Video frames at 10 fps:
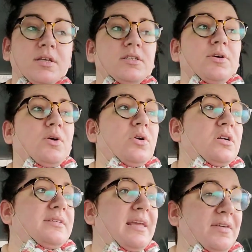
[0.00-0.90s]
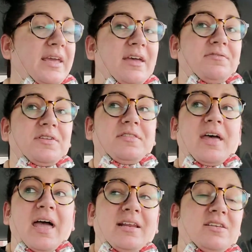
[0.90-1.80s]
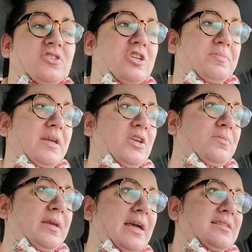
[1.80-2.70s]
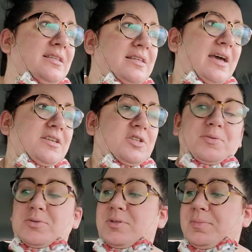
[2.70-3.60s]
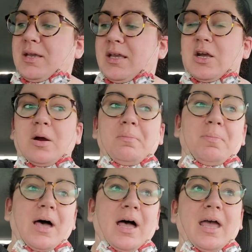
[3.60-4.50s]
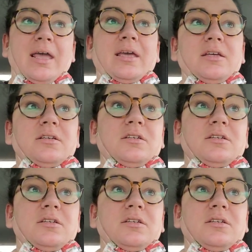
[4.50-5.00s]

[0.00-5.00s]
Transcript: So I ordered Dave a gift that is shipping UPS and that is supposed to be here by